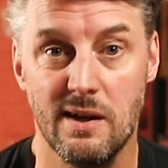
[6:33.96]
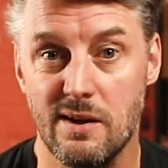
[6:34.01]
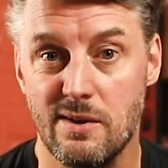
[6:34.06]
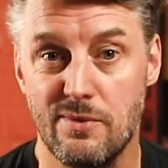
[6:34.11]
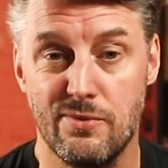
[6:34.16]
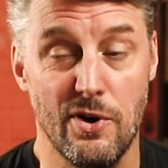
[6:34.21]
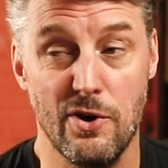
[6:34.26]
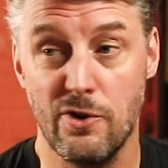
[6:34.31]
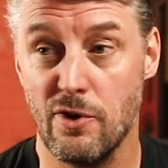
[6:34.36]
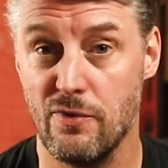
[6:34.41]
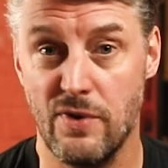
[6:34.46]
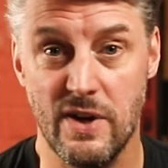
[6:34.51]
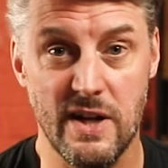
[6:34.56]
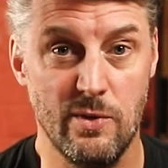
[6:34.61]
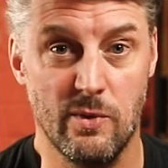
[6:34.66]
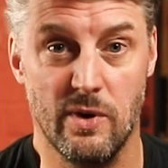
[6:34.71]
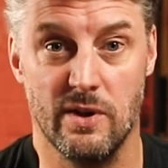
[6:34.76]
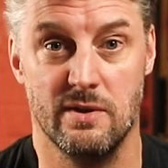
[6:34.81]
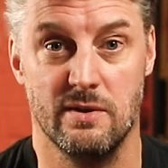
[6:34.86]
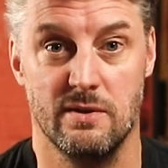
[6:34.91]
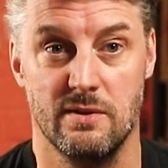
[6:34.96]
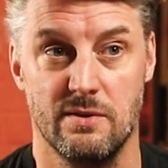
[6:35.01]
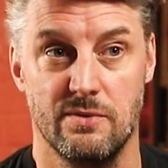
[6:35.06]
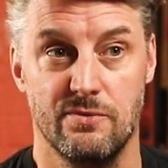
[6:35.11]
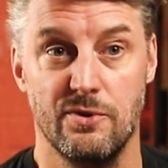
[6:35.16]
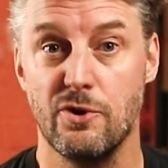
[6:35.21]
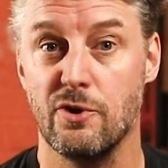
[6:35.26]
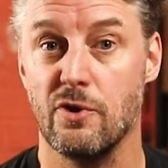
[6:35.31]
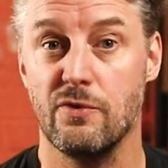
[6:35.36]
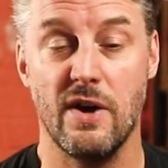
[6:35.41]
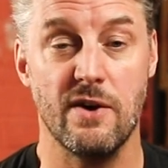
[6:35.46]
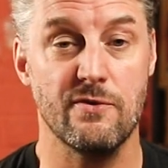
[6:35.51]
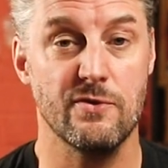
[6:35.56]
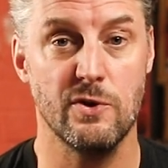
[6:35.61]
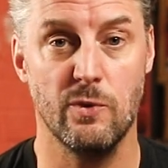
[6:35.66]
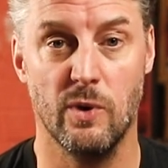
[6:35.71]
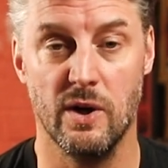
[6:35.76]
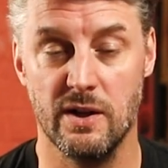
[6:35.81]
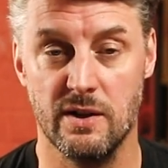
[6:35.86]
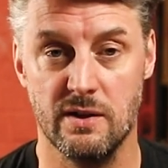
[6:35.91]
Photograph anyone, photograph
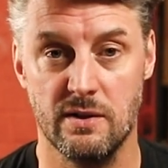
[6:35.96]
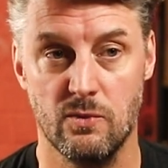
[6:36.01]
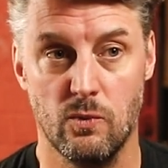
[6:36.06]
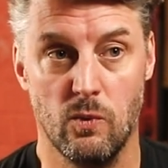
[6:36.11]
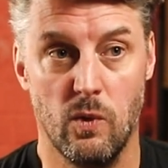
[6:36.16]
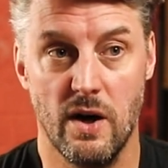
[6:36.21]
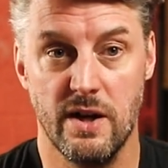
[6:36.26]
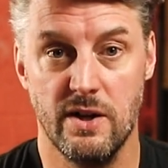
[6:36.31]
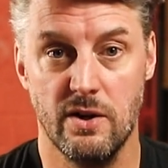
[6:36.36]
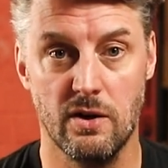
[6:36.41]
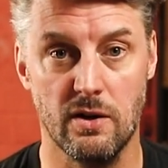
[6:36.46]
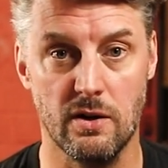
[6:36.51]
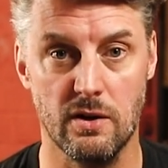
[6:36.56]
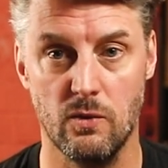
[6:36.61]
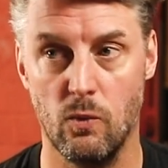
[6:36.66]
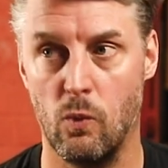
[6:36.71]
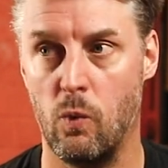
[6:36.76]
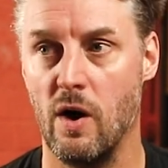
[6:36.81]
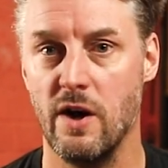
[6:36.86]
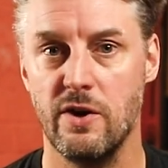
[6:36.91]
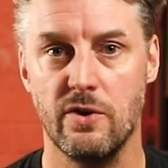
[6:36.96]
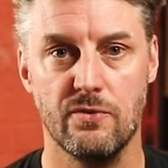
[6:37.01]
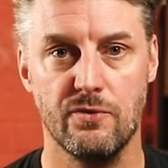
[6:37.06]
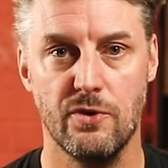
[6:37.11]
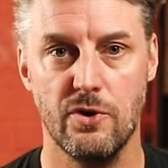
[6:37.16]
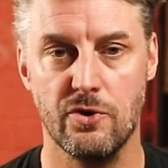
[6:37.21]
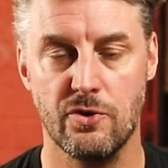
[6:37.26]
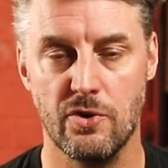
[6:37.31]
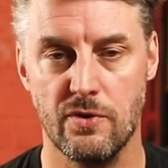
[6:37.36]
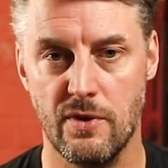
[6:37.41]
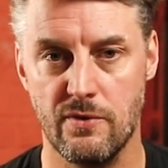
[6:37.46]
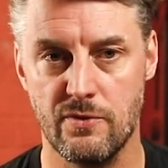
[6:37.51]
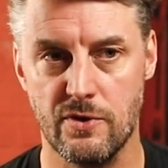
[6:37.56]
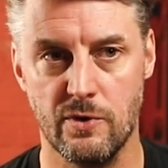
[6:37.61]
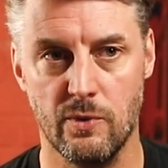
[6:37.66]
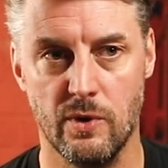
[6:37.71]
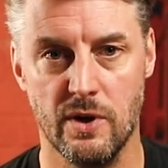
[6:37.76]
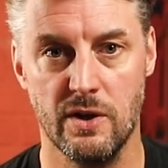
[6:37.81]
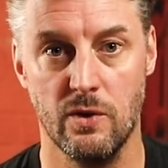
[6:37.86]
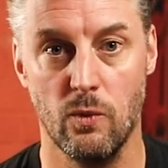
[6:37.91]
everyone. Why not? Why not photograph
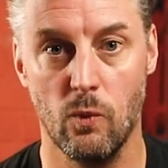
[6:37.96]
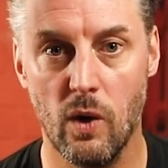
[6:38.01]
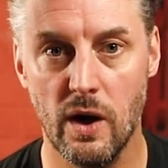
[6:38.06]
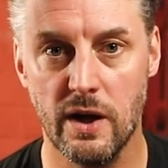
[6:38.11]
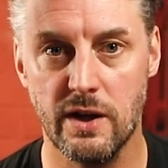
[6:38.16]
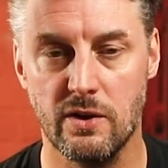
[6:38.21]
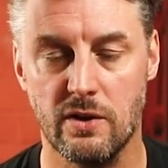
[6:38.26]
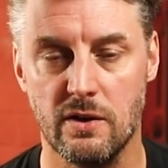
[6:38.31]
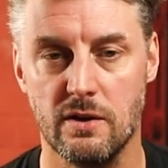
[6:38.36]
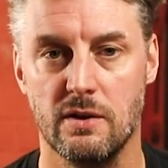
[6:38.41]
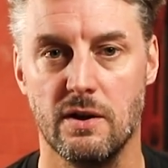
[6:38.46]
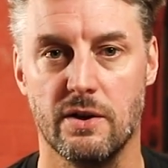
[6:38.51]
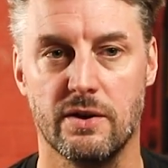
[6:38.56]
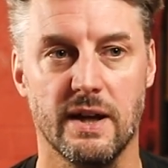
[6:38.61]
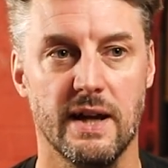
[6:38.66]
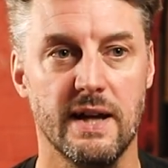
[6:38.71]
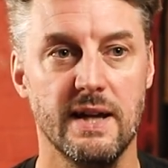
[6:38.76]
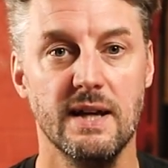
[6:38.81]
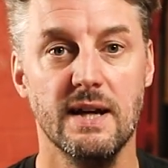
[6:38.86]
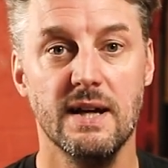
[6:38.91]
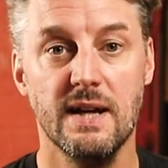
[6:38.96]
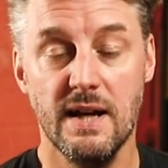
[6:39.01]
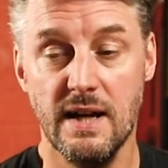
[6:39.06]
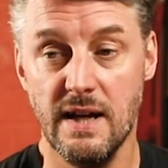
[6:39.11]
everyone? Why not, okay?